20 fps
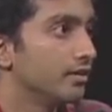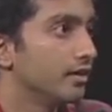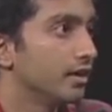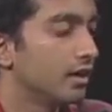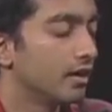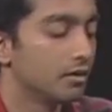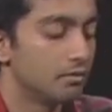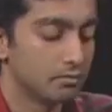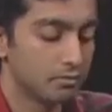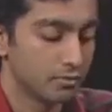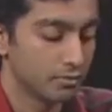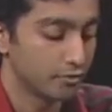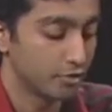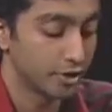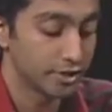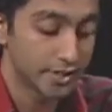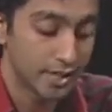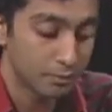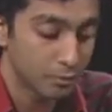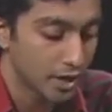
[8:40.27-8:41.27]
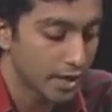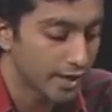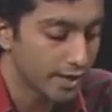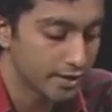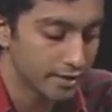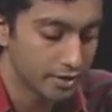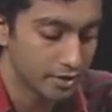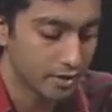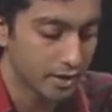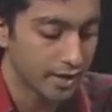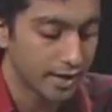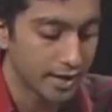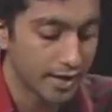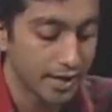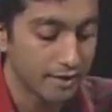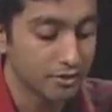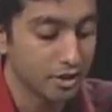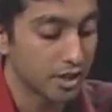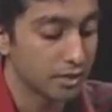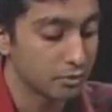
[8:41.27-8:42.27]
For example, I
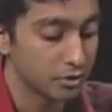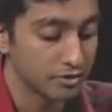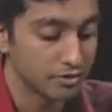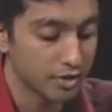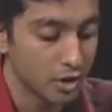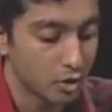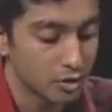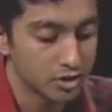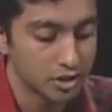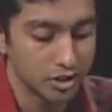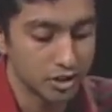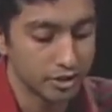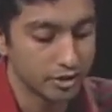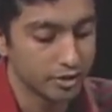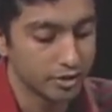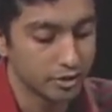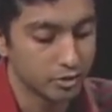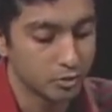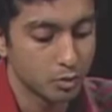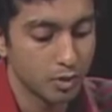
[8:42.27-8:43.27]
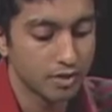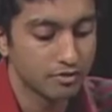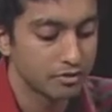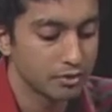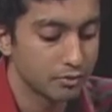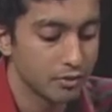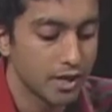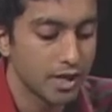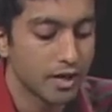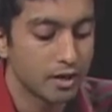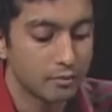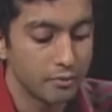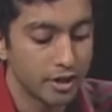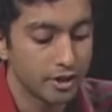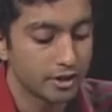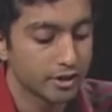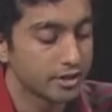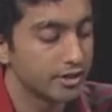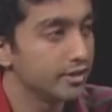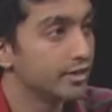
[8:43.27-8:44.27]
have a couple of quotes here. There's one from the
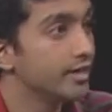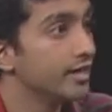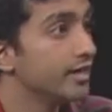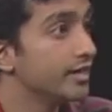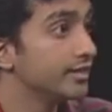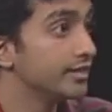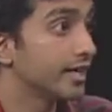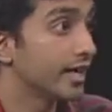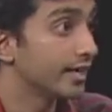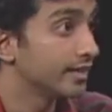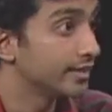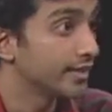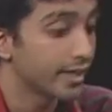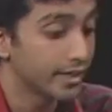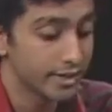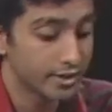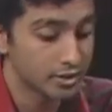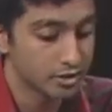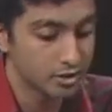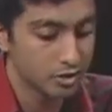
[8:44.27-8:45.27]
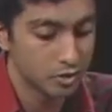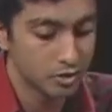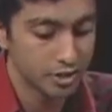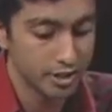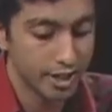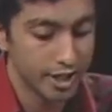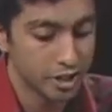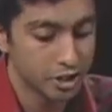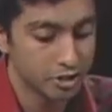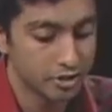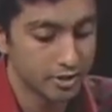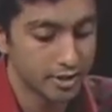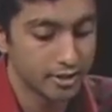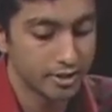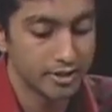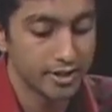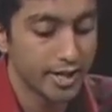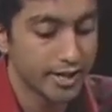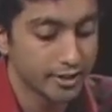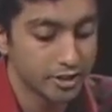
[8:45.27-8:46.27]
American Dietetic Association
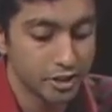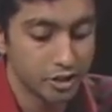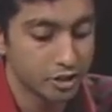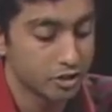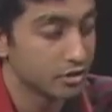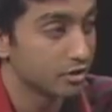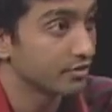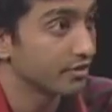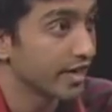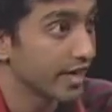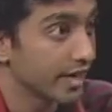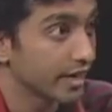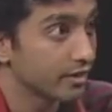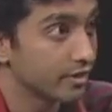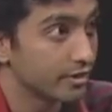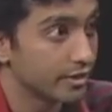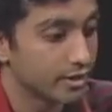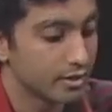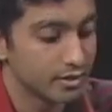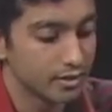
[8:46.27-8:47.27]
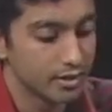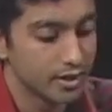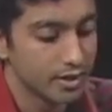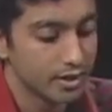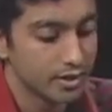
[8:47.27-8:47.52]
and the Dietitians of Canada